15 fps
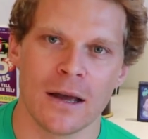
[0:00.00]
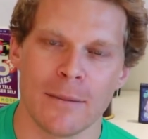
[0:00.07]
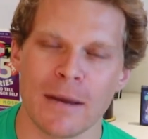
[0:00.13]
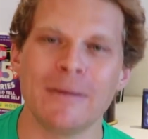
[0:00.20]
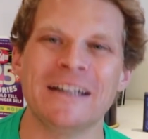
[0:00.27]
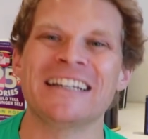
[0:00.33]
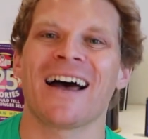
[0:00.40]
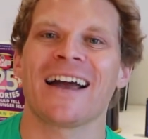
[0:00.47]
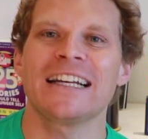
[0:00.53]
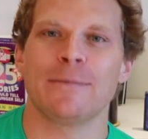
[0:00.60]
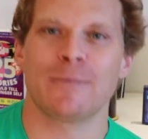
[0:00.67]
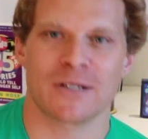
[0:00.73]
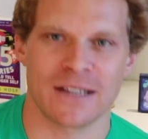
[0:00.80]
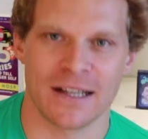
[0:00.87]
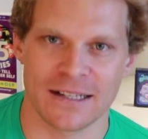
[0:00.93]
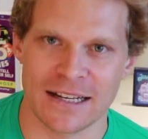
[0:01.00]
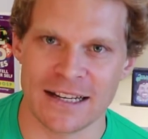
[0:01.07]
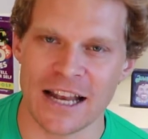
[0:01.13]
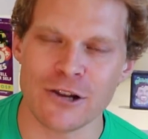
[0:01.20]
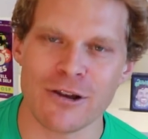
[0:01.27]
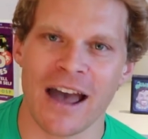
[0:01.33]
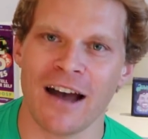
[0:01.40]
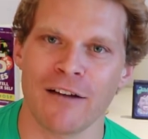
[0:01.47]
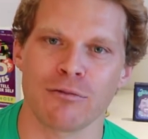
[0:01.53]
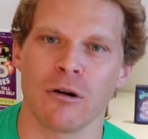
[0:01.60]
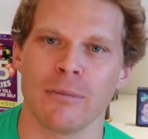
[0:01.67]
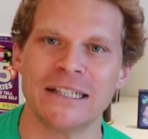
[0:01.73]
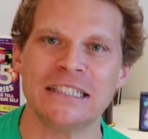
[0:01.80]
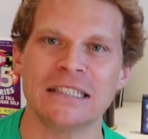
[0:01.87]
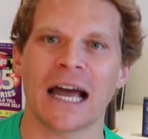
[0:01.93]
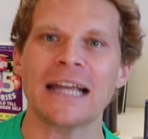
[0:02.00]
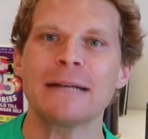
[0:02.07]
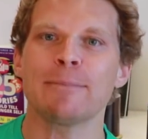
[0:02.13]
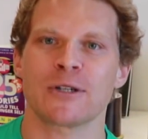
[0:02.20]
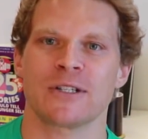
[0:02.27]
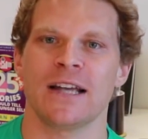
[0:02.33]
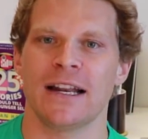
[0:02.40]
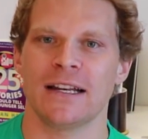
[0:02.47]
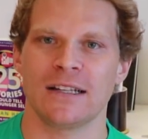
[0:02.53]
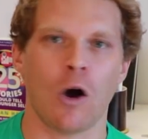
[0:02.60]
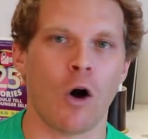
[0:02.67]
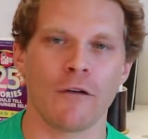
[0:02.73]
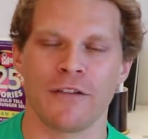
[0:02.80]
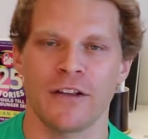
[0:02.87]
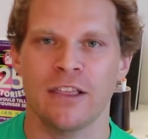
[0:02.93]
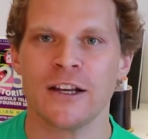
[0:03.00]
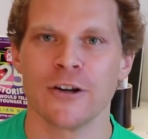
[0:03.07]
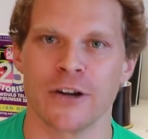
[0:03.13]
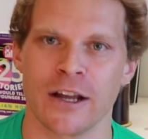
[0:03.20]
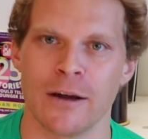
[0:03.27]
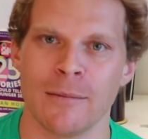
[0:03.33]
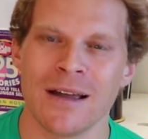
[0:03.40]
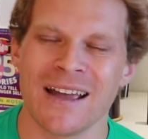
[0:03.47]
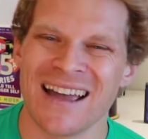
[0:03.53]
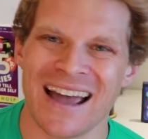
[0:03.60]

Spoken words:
maybe 90%, and then you have probably 9% of Ethereum,